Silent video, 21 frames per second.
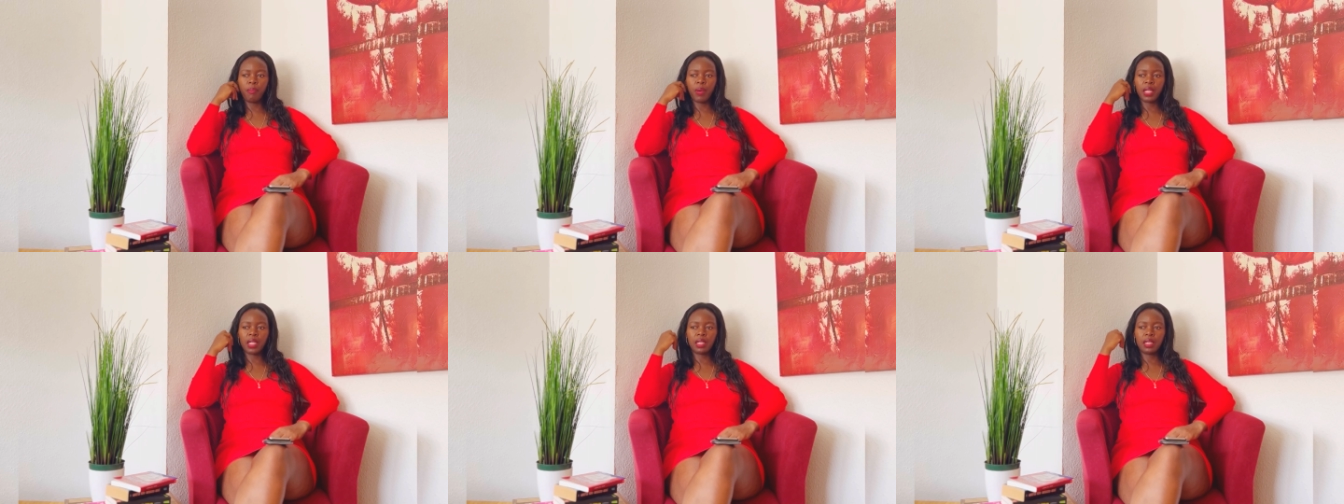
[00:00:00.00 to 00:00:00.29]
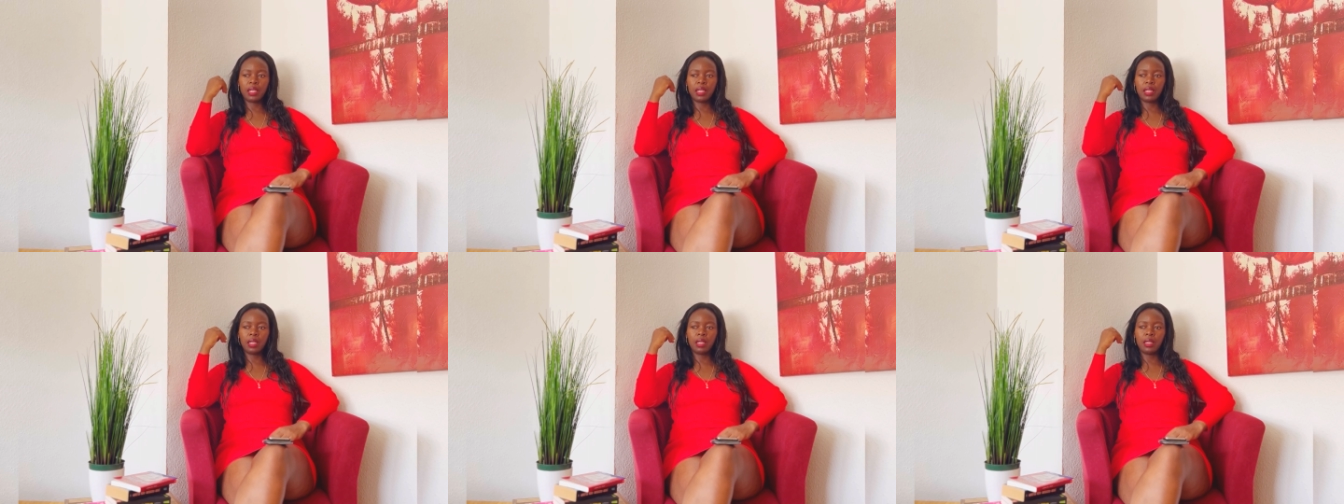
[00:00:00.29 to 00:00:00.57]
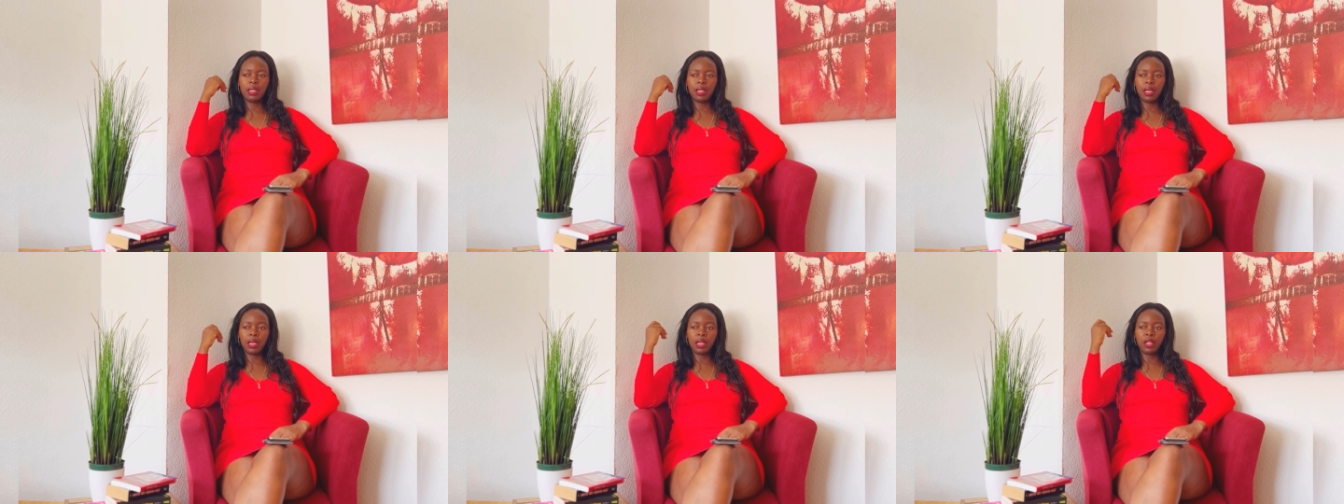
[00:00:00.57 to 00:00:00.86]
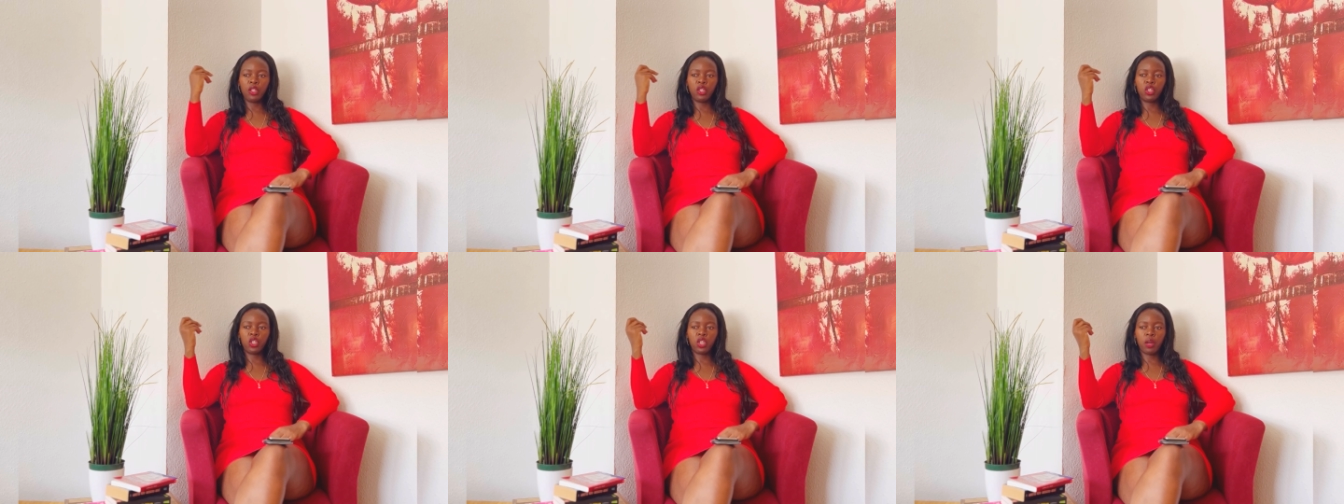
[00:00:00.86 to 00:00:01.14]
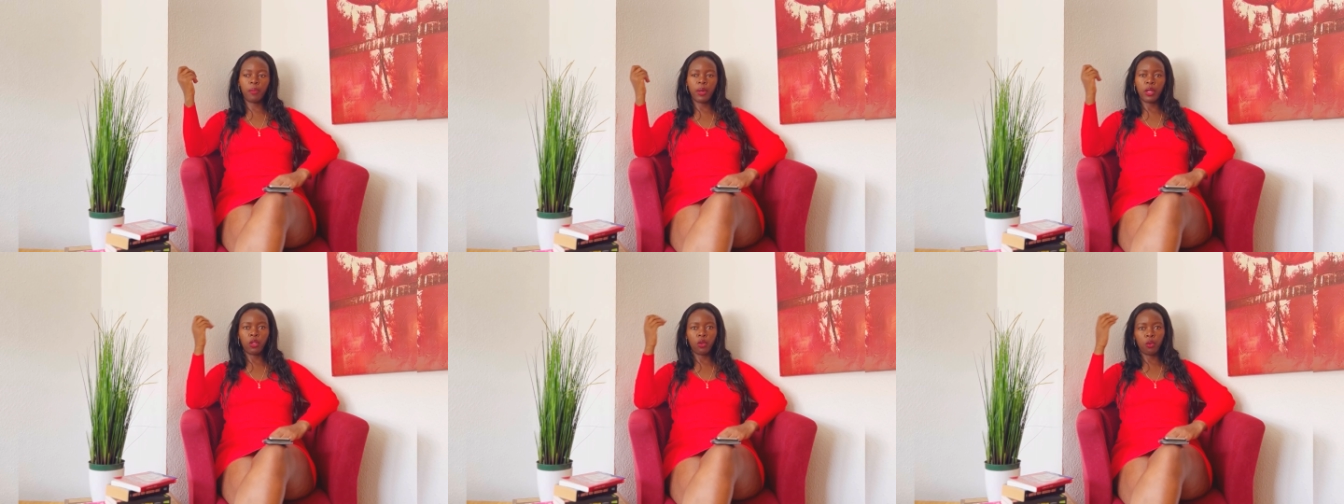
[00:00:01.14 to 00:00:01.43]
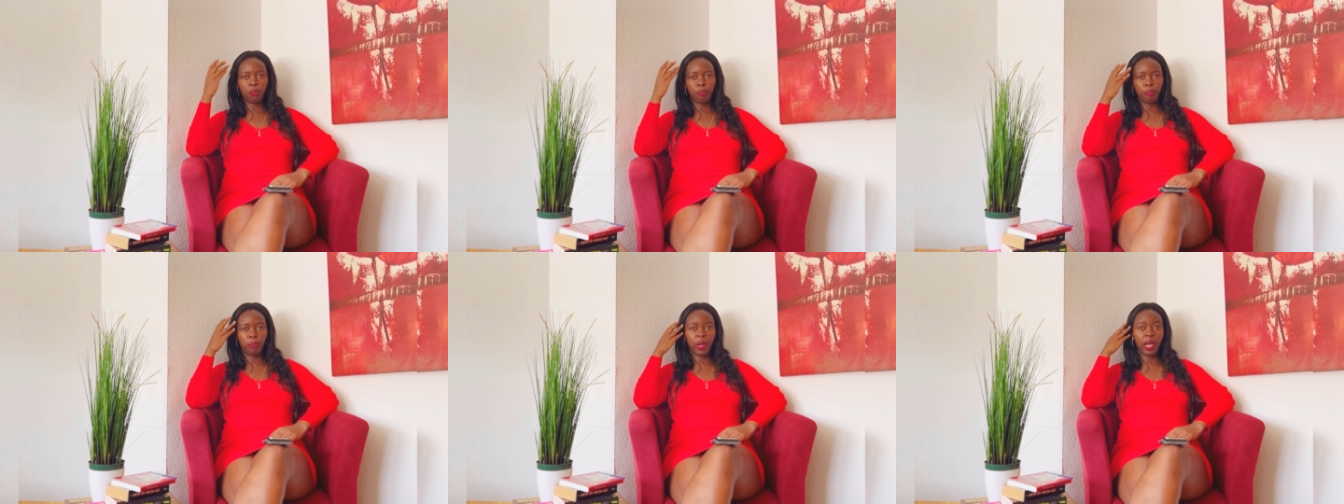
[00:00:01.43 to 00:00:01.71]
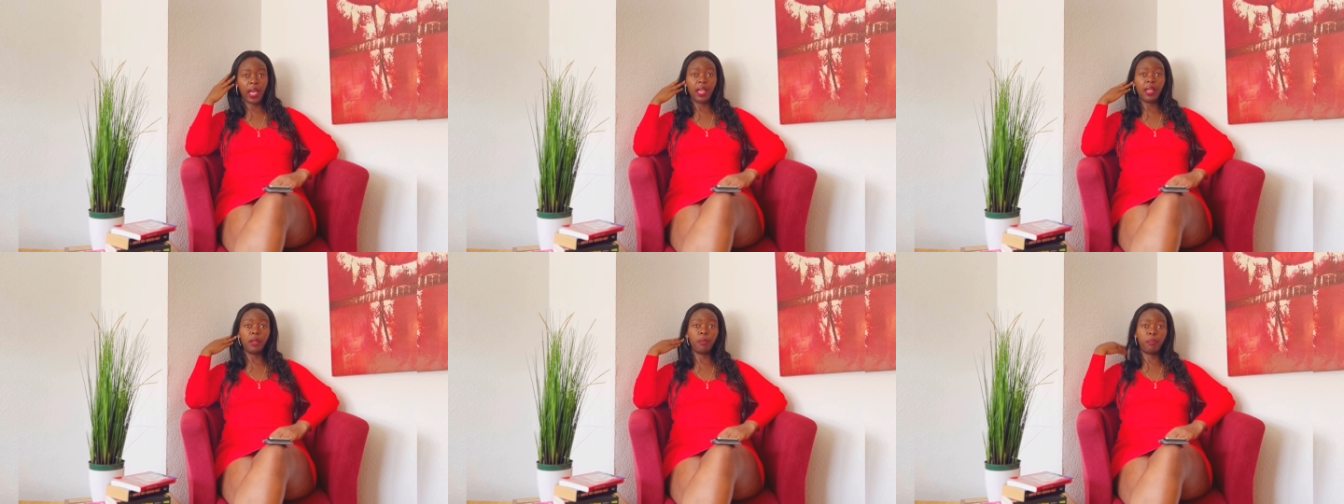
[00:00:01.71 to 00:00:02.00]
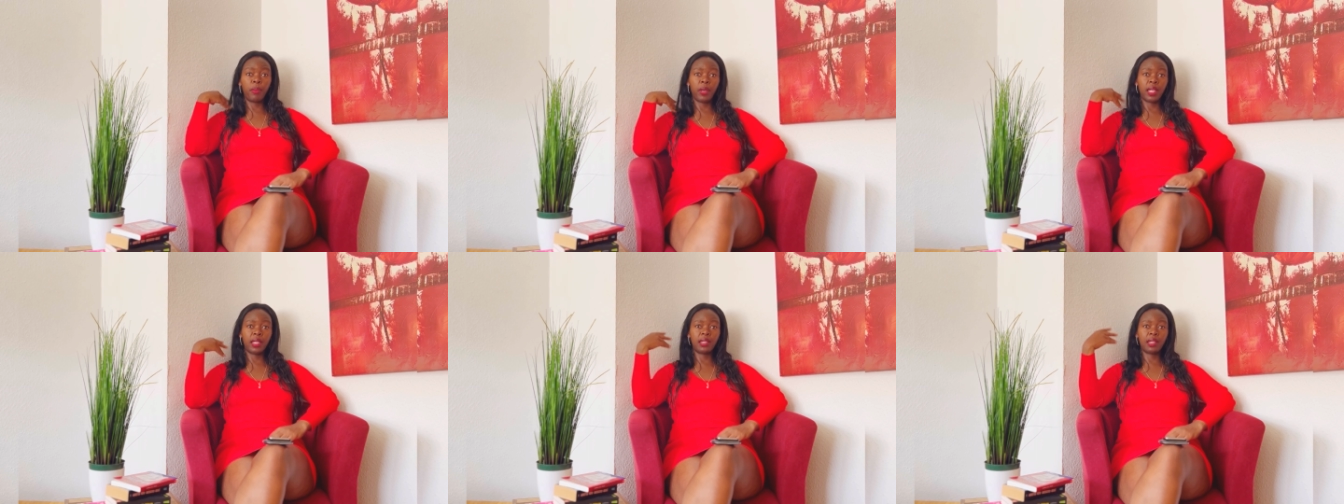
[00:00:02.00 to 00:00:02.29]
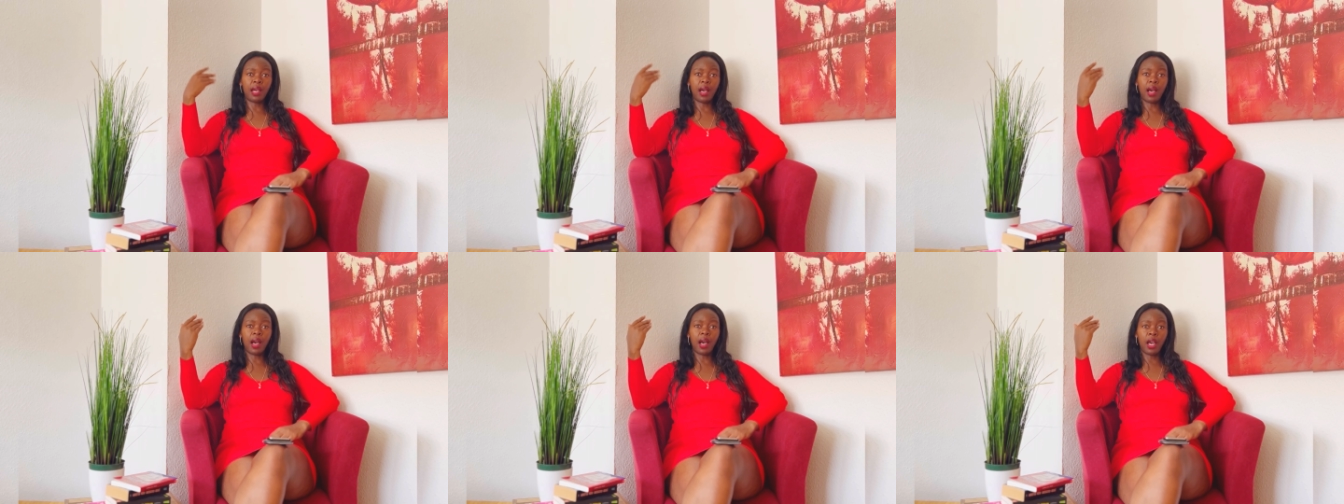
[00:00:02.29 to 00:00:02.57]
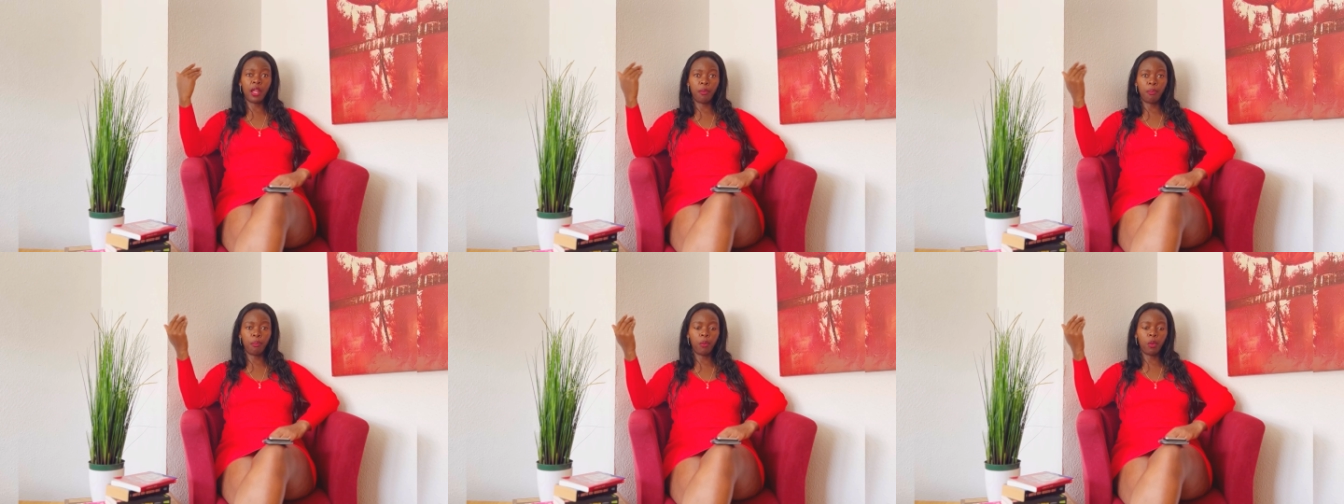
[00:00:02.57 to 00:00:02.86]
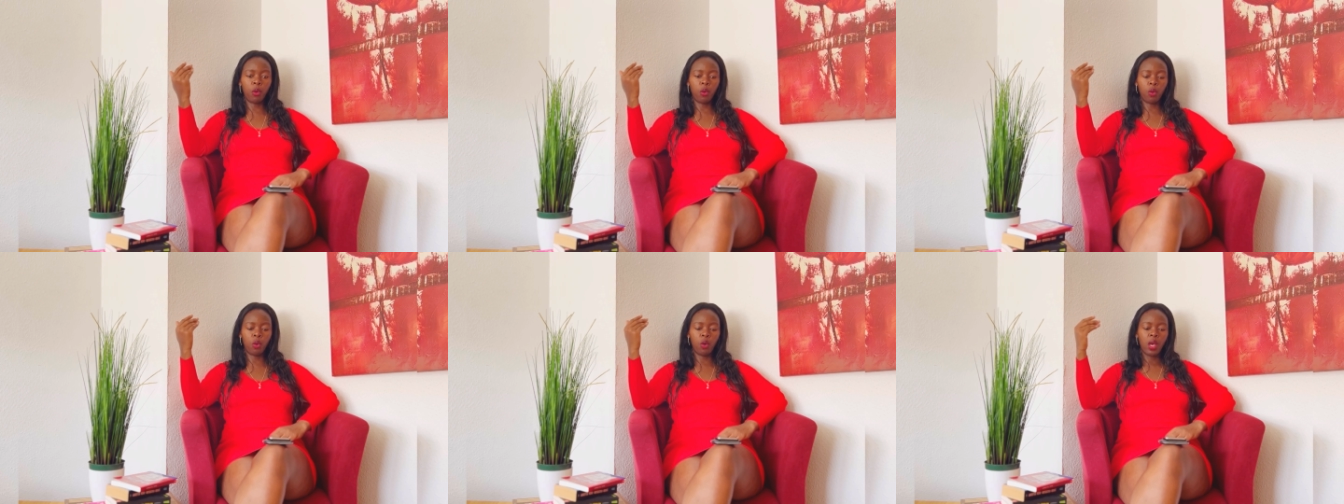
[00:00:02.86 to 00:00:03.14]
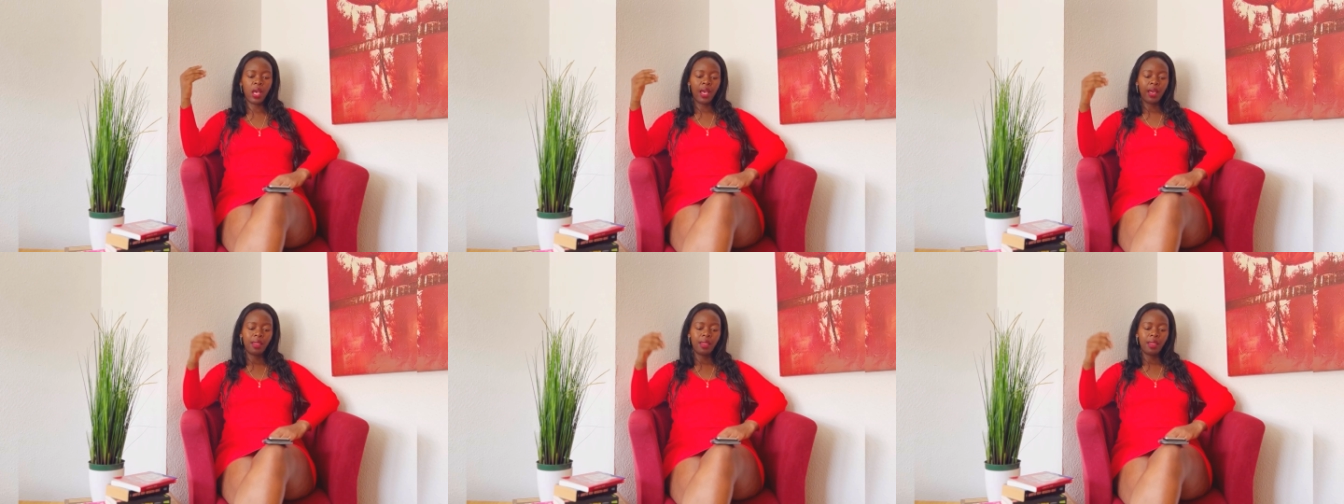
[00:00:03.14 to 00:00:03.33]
but still in Germany you're paid better and more.